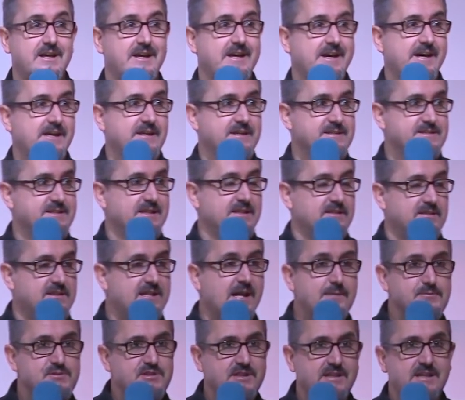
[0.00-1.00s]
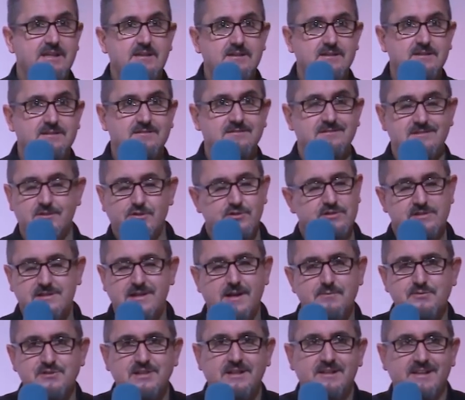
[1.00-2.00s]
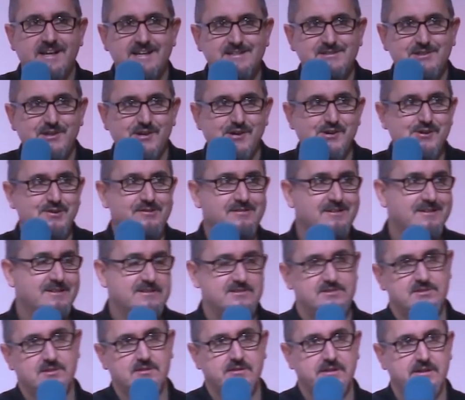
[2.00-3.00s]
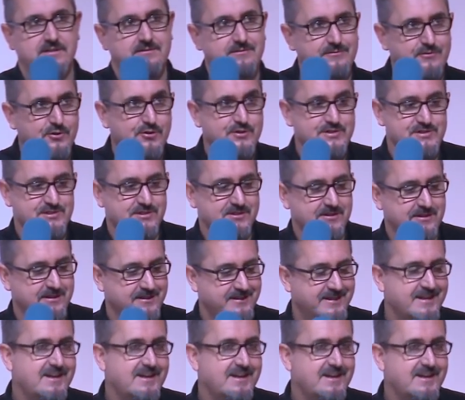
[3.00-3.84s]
And I said, come to England, or come to Glasgow. Sorry, very sorry.